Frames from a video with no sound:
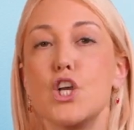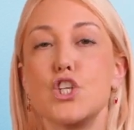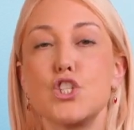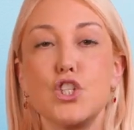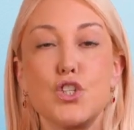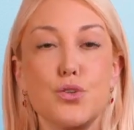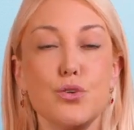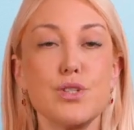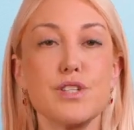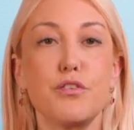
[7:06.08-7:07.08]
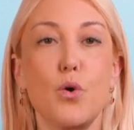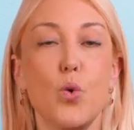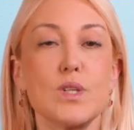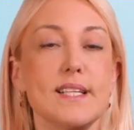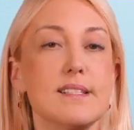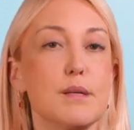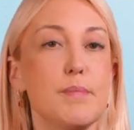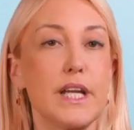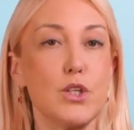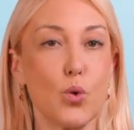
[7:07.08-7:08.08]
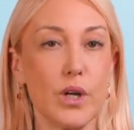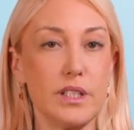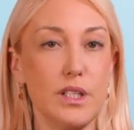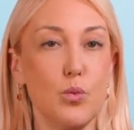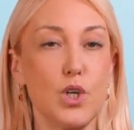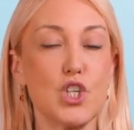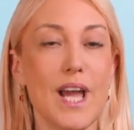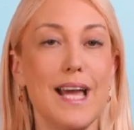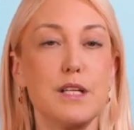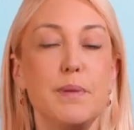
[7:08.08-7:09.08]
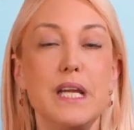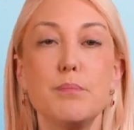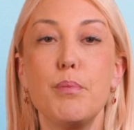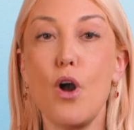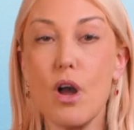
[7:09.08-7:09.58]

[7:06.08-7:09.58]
So the Druze, of course, is a minority which had been